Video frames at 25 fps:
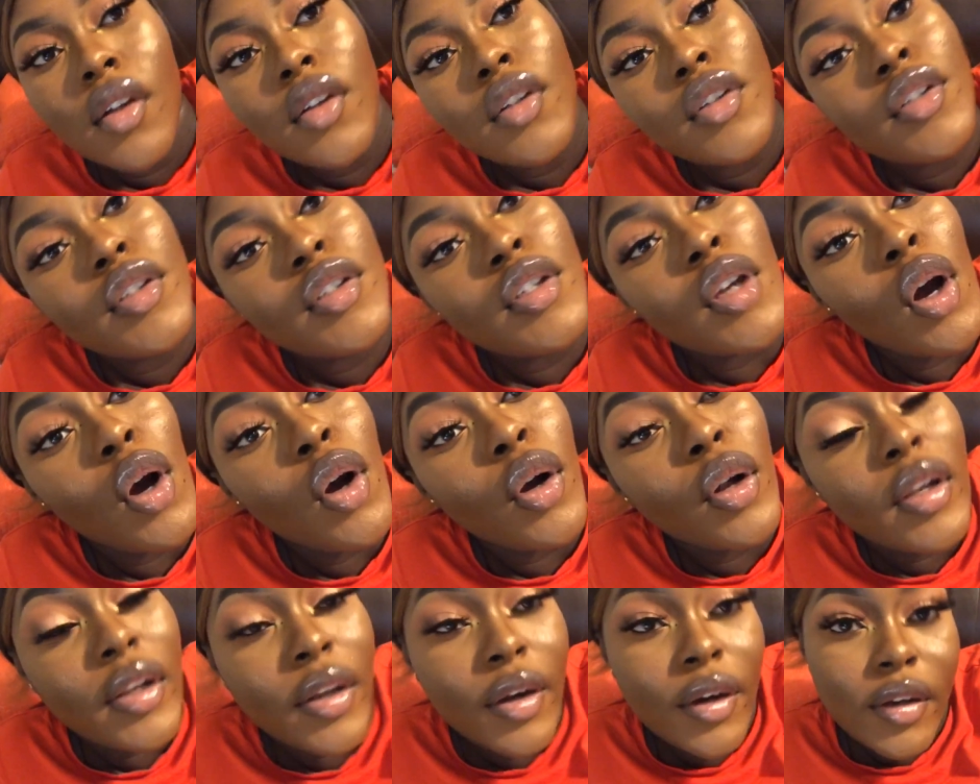So
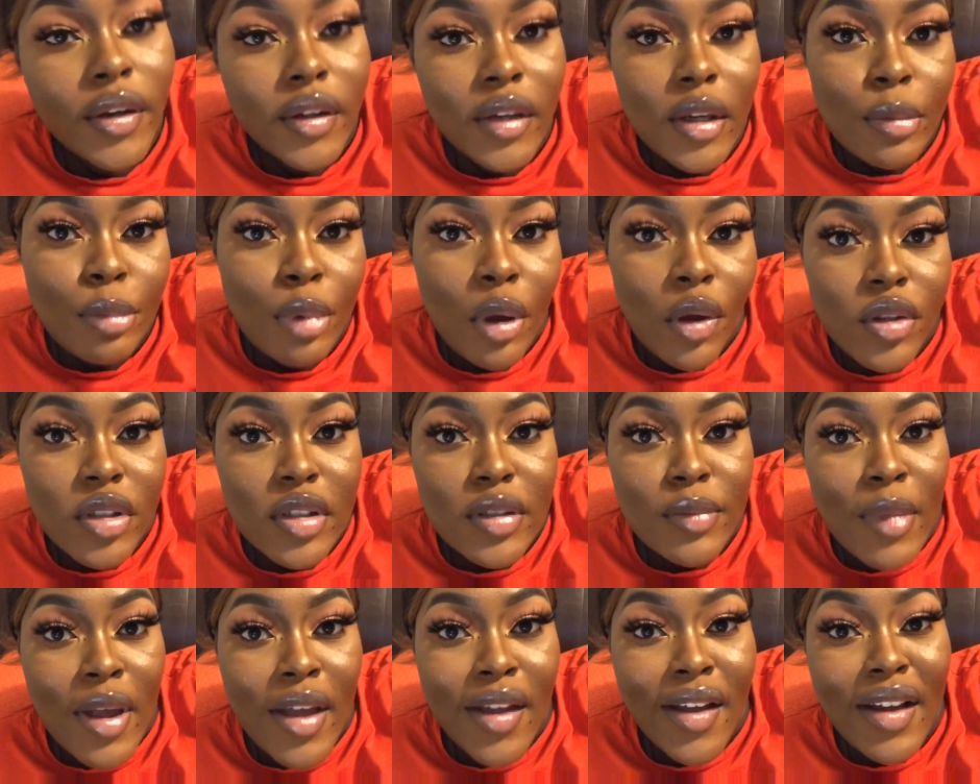clearly post
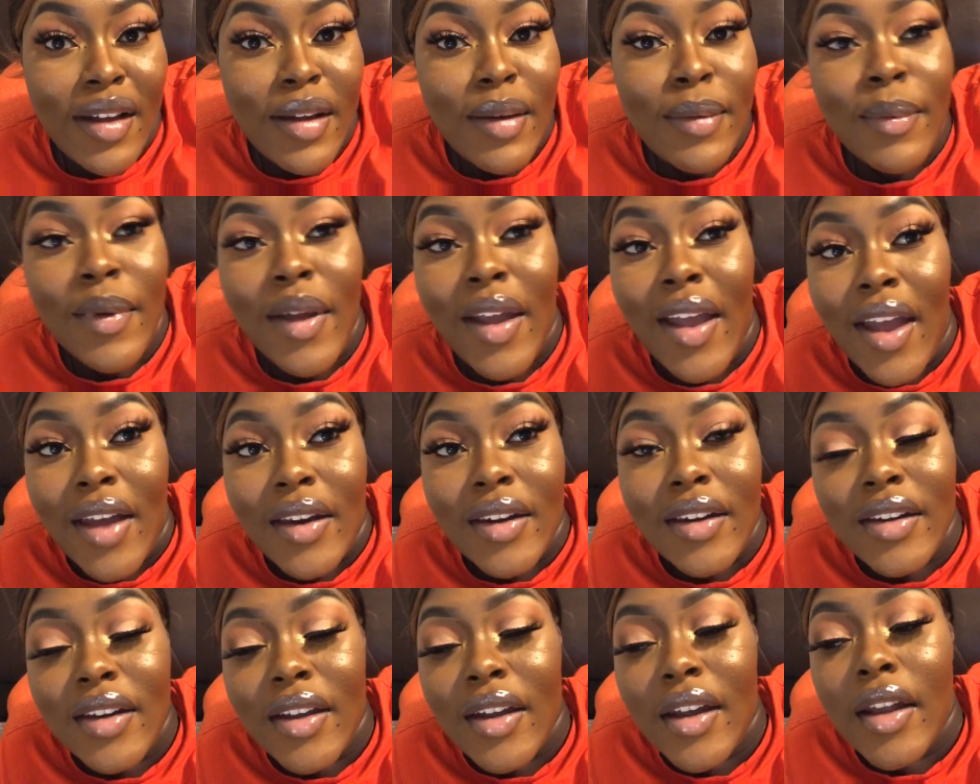makeup
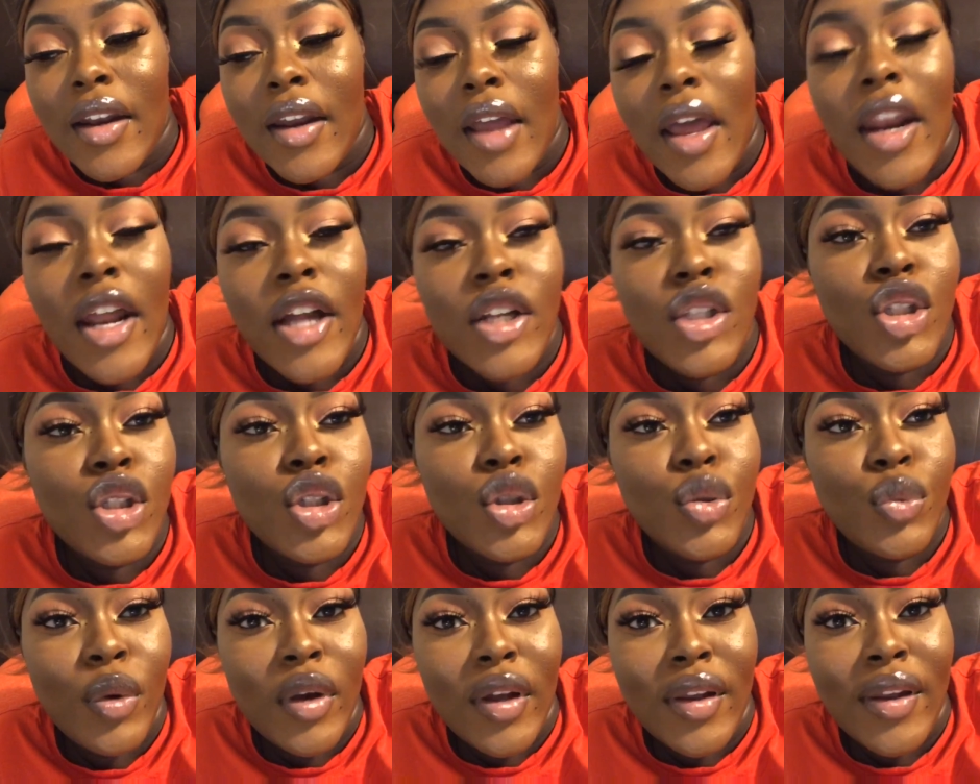editing, and I just
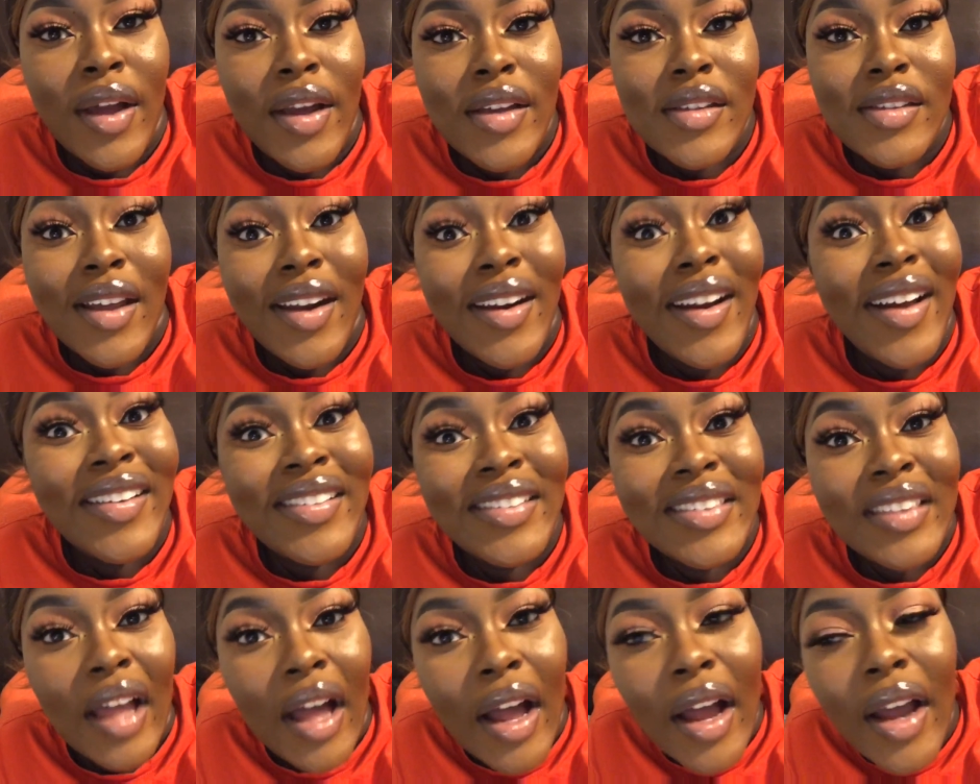realized that I
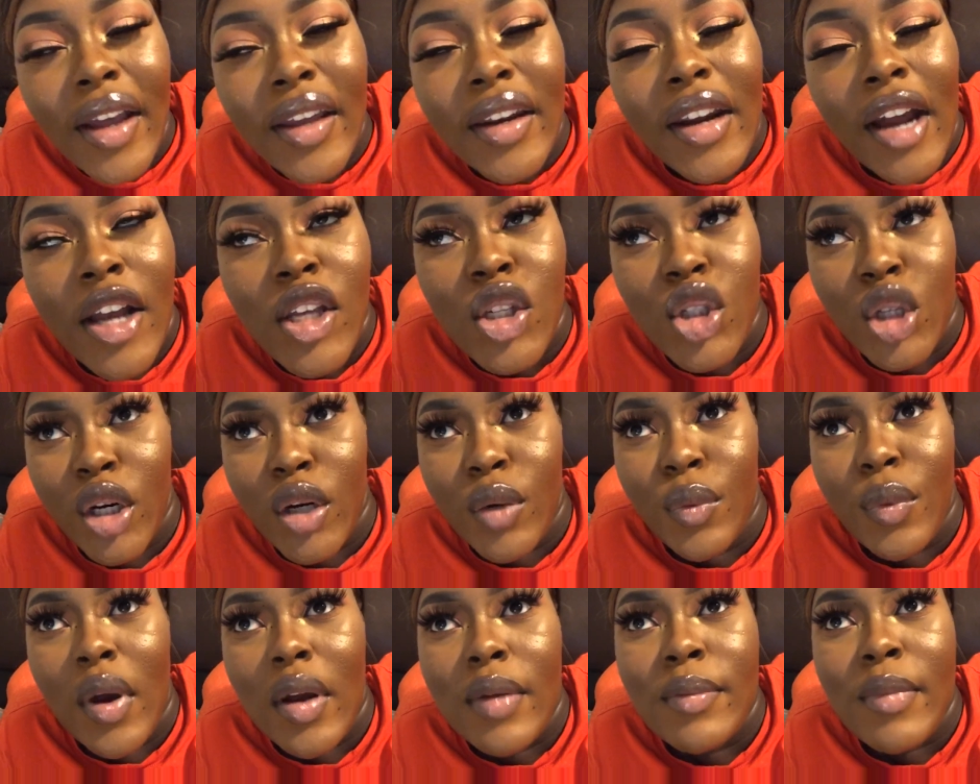lied. I started
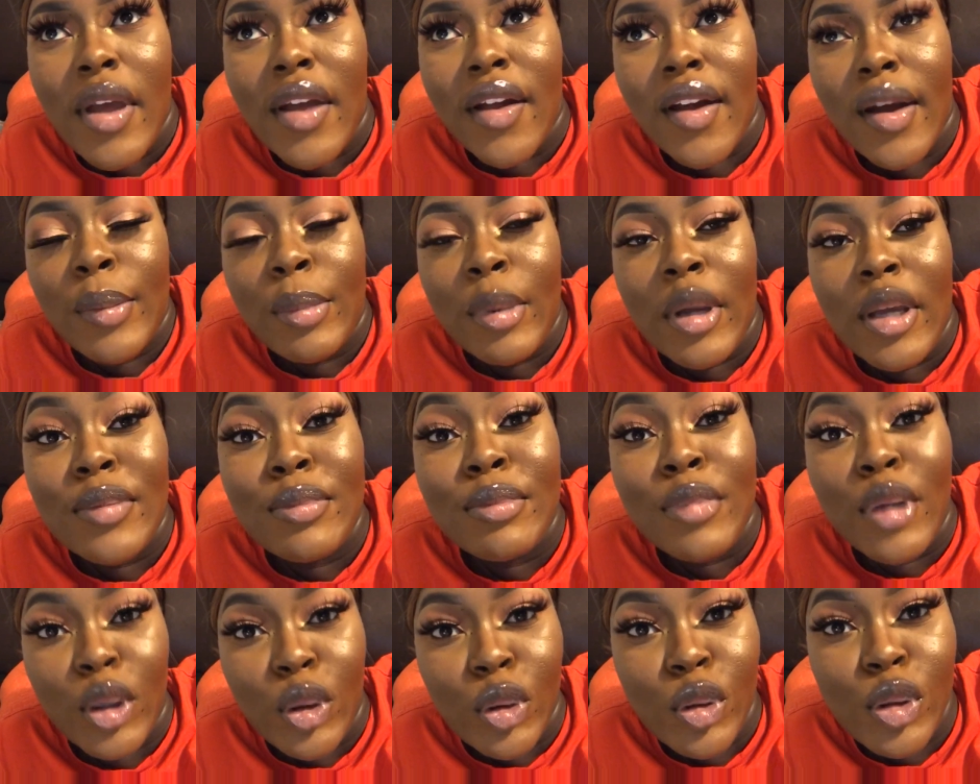wearing makeup in
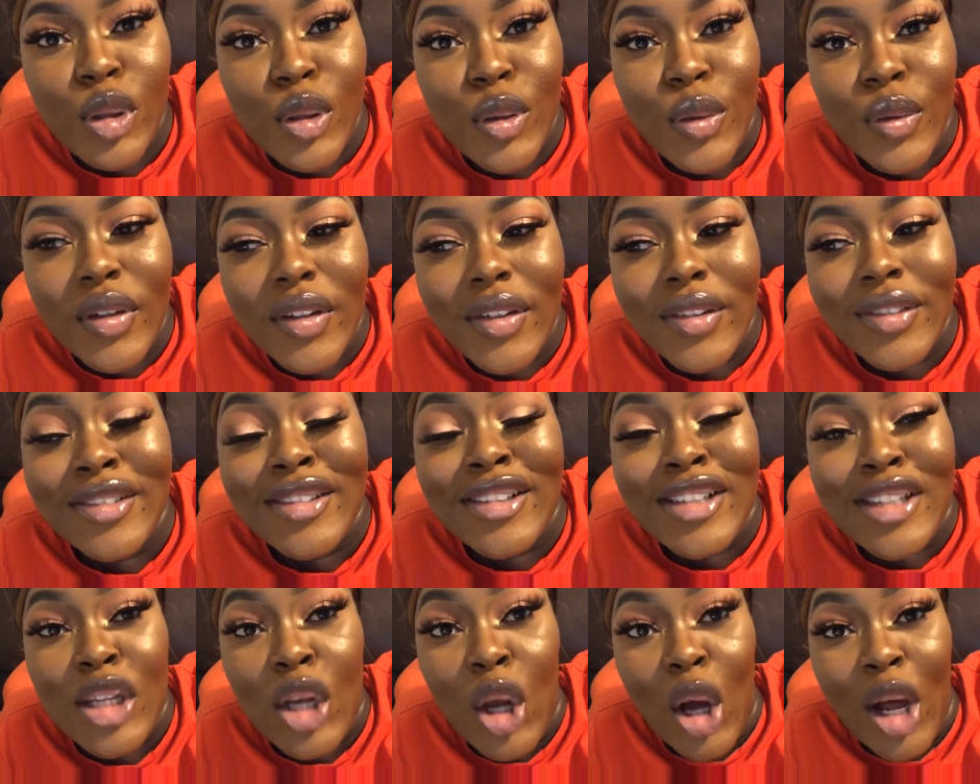middle school,
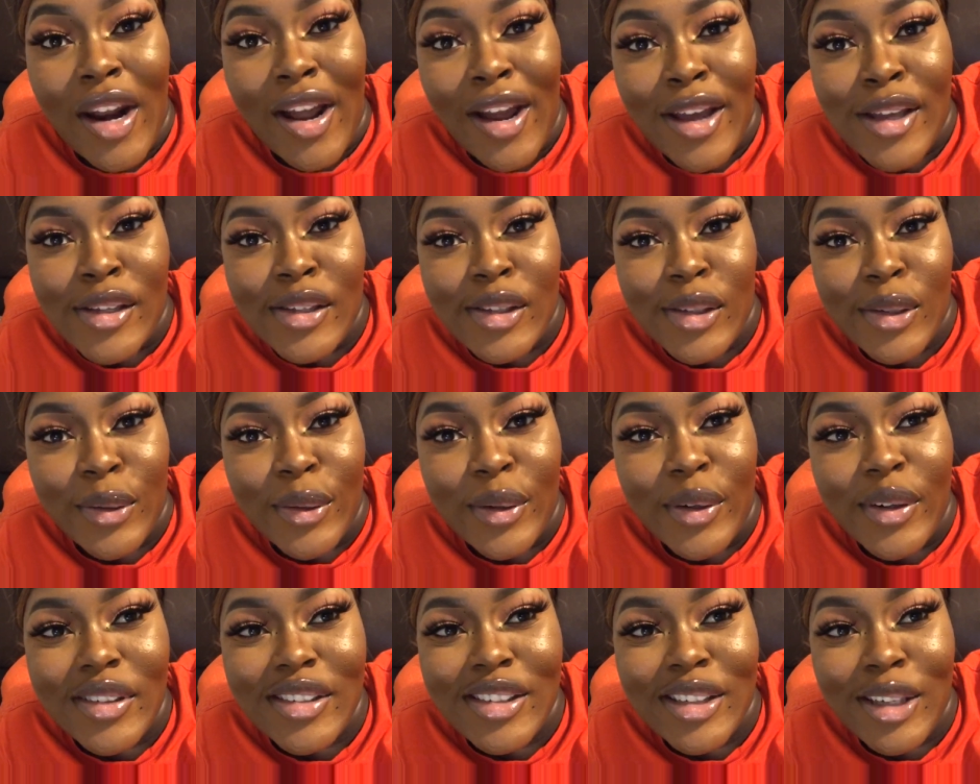not high
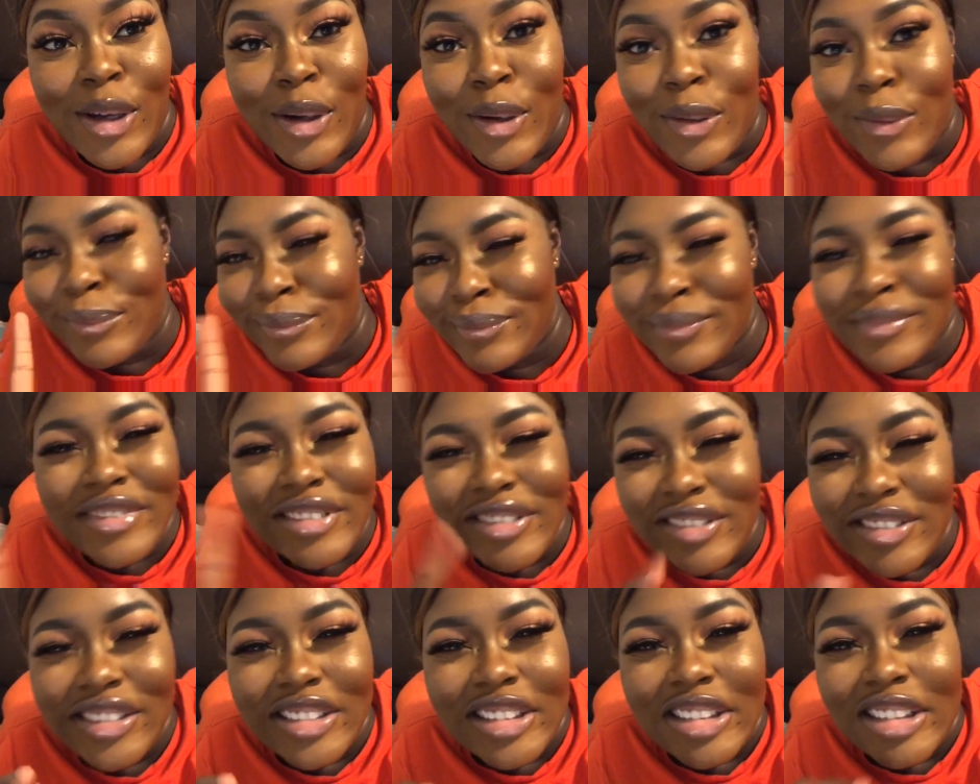school. So
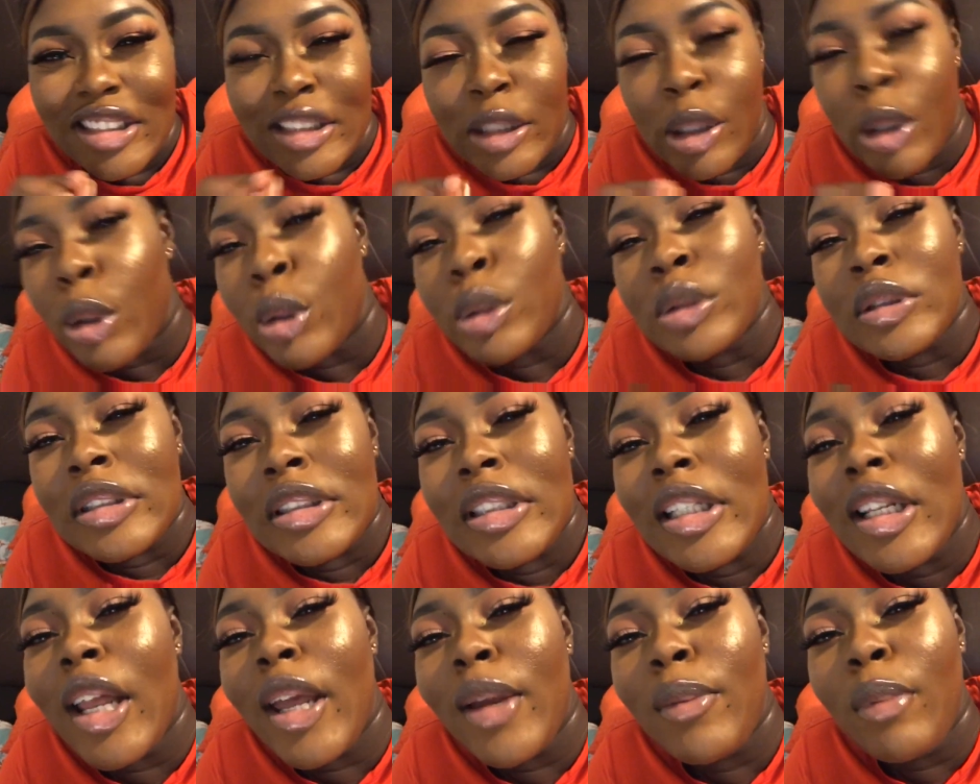just a little
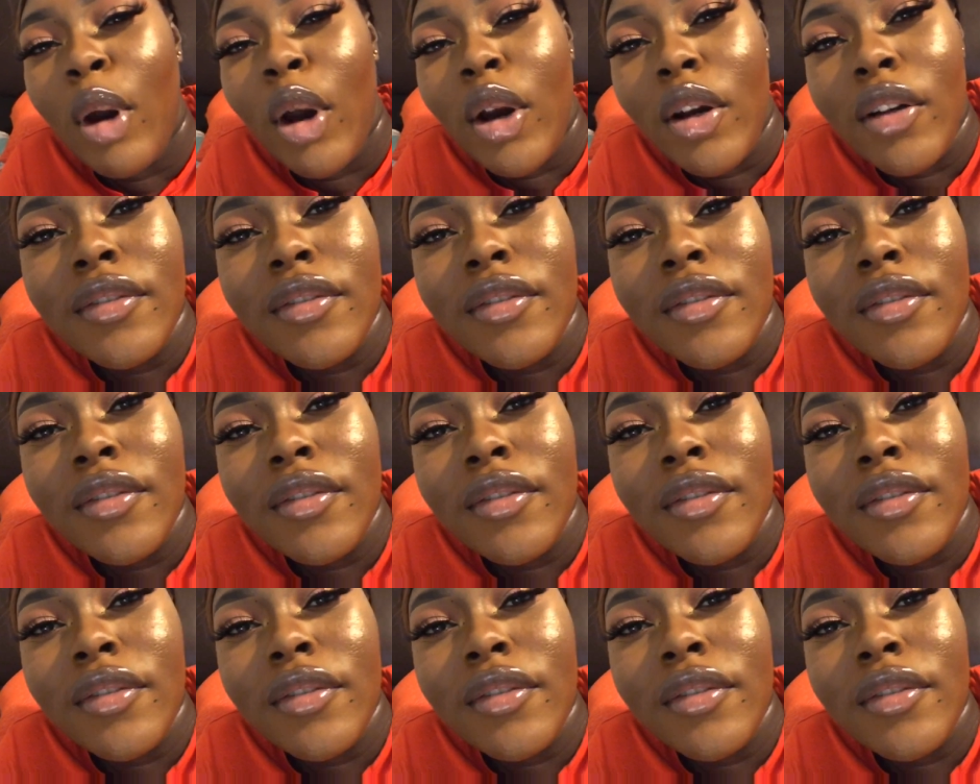disclaimer.